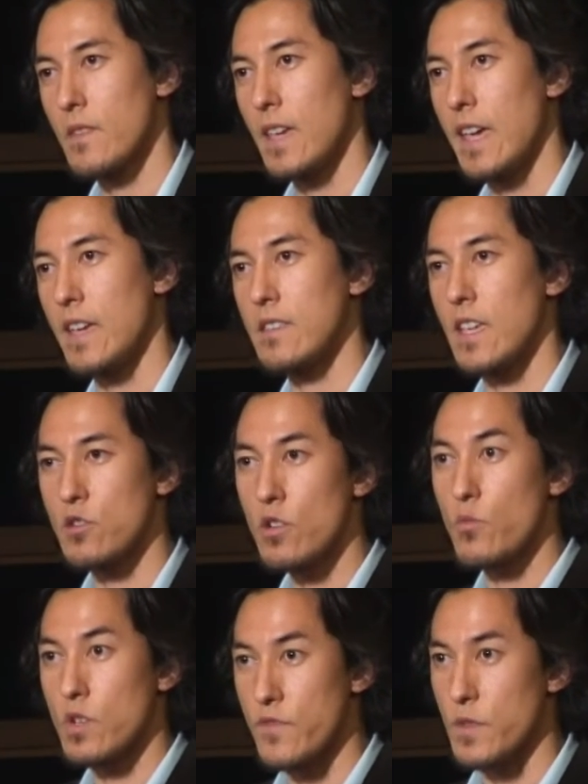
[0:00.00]
And they
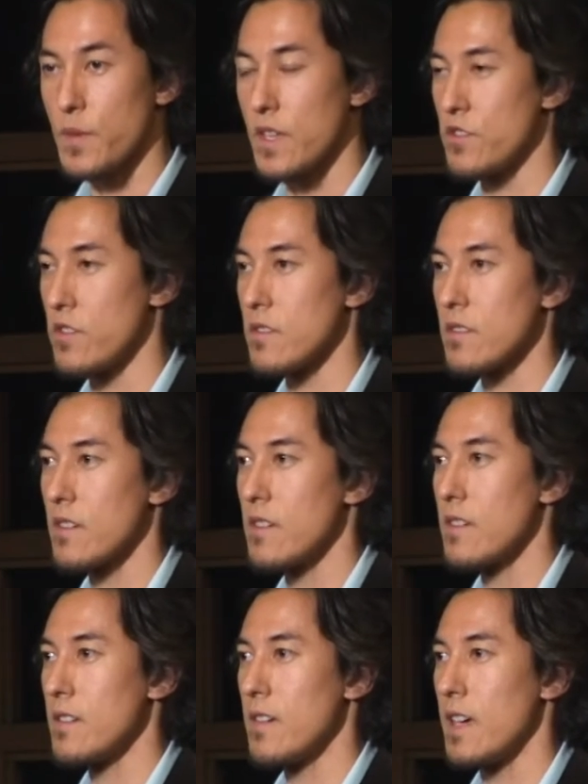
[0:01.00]
took one of his pigeons.
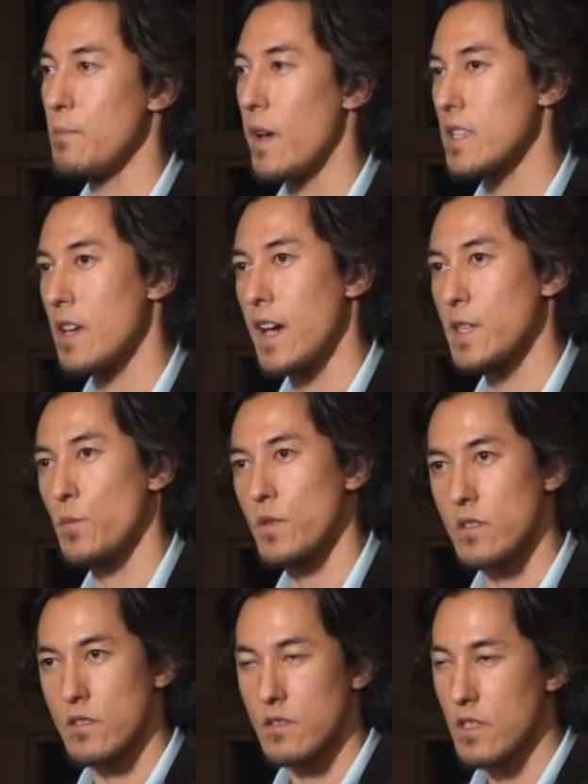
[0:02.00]
And Mike Tyson was
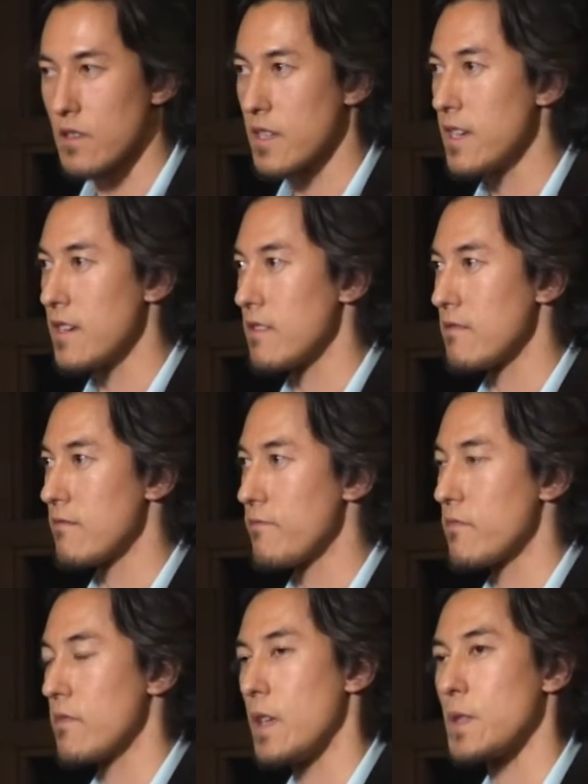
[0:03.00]
a little kid
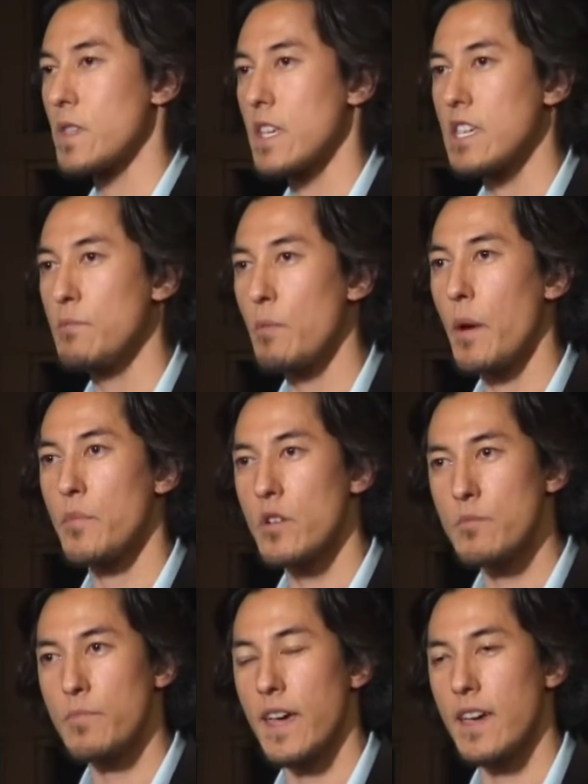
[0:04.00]
and said, Give me my
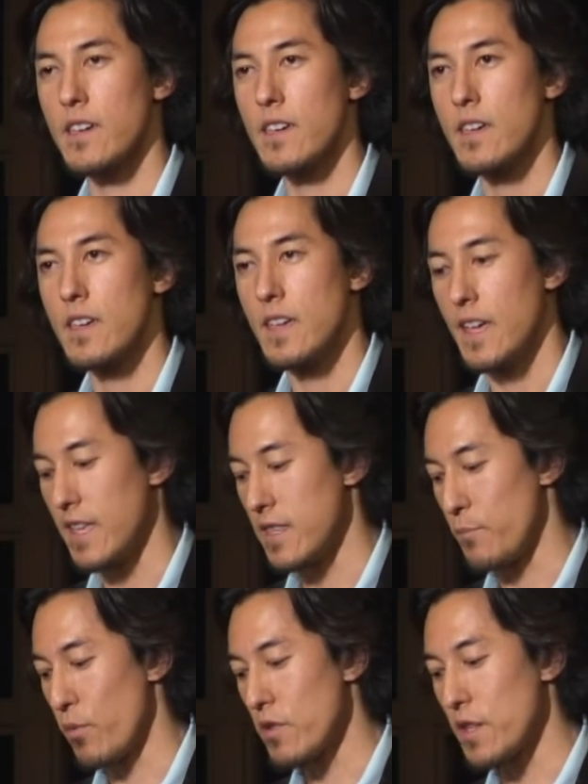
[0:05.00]
bird back. And
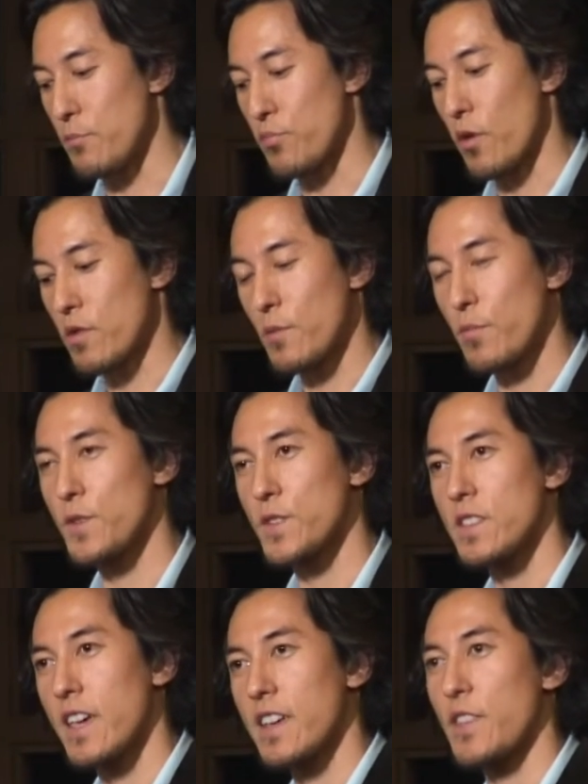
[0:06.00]
the bully broke the bird's
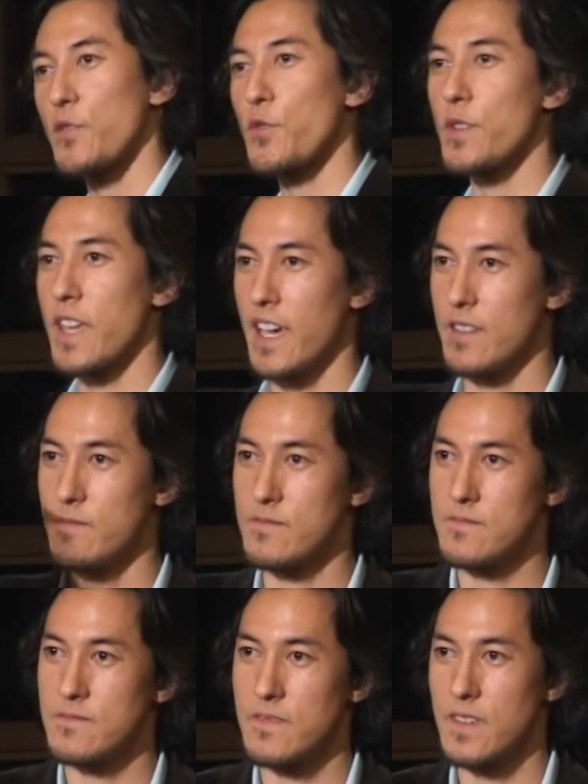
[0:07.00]
neck and threw it at him.
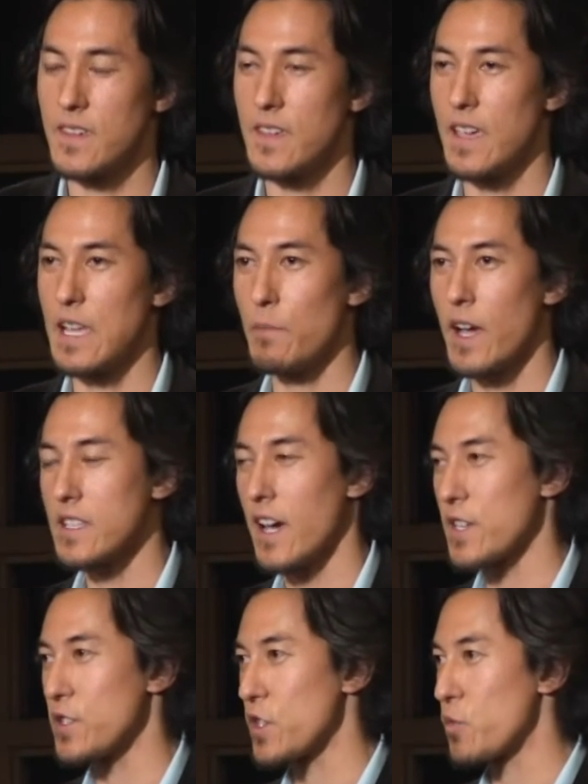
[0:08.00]
And Mike
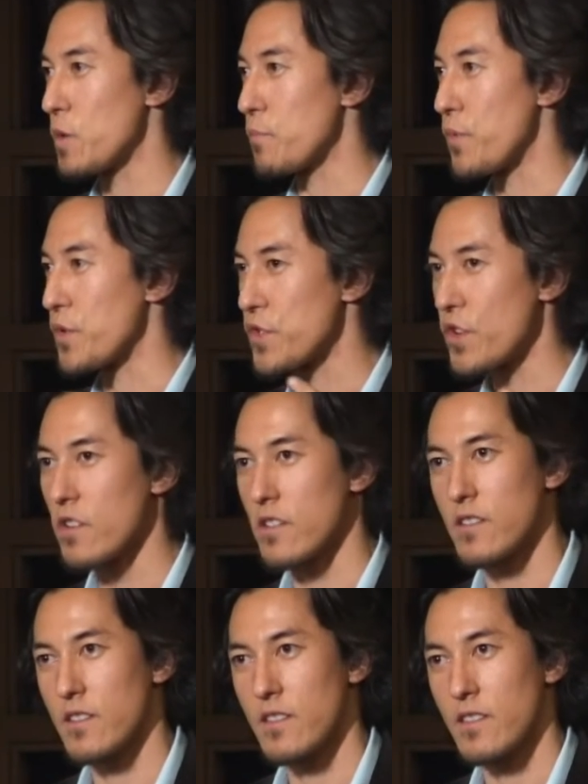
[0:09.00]
Tyson just went
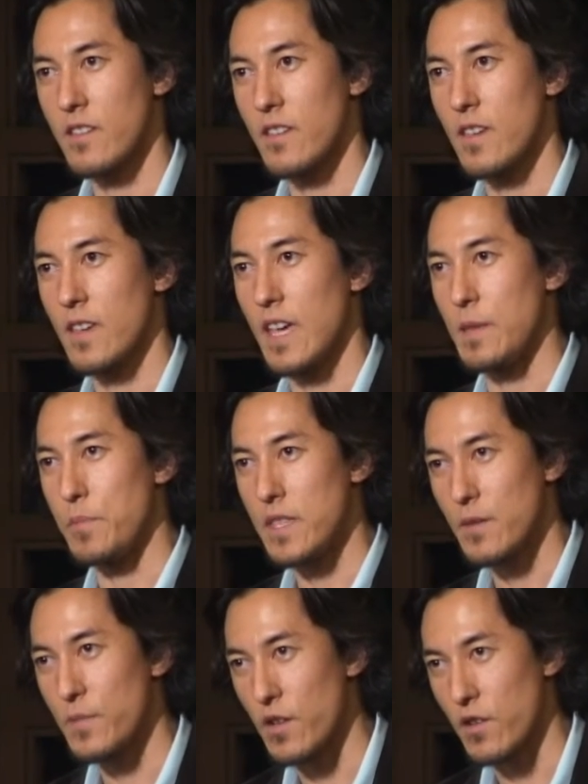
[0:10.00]
berserk and
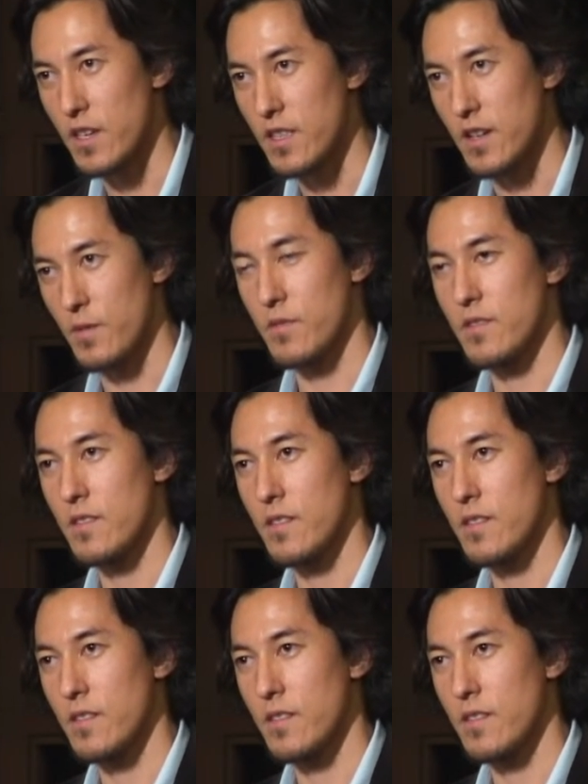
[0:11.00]
beat the bigger kid up.